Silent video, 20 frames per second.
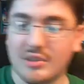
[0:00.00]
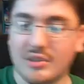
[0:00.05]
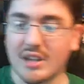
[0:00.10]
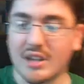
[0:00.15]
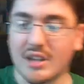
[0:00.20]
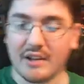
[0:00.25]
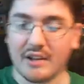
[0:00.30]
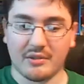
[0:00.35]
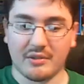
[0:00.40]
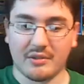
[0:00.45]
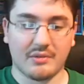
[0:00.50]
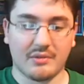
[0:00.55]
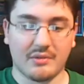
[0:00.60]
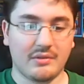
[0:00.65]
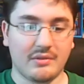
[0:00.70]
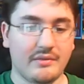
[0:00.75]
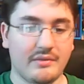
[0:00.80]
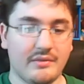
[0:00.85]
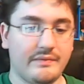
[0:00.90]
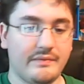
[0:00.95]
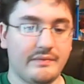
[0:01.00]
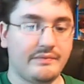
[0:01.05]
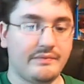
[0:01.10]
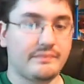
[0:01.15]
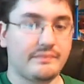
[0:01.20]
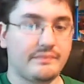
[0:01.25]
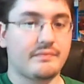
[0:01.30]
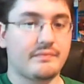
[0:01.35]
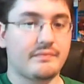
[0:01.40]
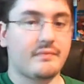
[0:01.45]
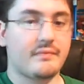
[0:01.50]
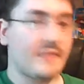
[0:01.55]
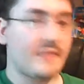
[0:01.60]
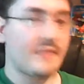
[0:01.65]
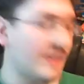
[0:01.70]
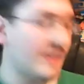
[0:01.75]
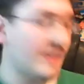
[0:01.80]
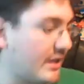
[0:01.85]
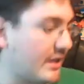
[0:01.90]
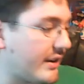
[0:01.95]
is kind of cool.
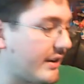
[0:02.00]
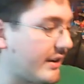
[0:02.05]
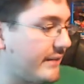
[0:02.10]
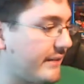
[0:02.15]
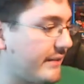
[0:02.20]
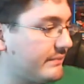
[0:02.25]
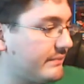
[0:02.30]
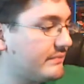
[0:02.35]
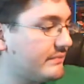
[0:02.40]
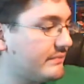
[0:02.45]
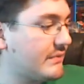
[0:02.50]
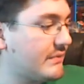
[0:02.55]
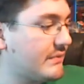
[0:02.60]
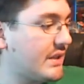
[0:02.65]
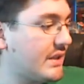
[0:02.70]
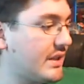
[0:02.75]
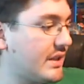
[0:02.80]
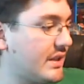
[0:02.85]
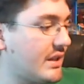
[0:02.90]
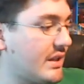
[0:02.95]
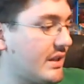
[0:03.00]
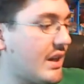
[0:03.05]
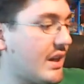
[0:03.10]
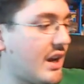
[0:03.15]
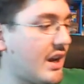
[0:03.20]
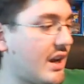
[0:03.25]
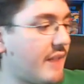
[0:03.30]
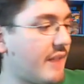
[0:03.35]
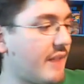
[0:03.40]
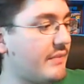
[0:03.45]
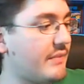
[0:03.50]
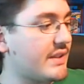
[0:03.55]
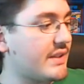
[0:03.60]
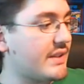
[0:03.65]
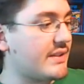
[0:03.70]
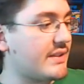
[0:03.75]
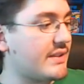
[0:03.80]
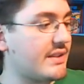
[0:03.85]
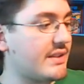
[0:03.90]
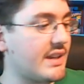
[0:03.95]
All right.
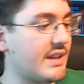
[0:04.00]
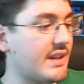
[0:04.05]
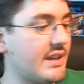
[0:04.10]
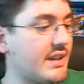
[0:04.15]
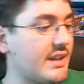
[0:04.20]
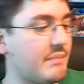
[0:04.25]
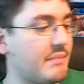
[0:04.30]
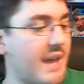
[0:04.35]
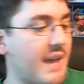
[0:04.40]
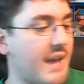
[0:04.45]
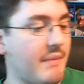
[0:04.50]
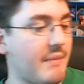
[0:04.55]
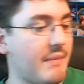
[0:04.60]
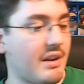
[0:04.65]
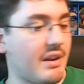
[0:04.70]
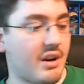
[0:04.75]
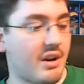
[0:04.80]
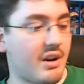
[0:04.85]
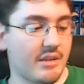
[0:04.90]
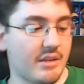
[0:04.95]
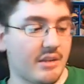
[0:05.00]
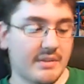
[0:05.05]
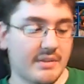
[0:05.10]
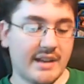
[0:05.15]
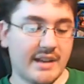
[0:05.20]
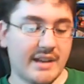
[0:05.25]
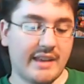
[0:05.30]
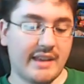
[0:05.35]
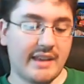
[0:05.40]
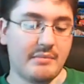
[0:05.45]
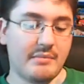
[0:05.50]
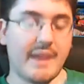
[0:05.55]
This is the Batman Arkham Asylum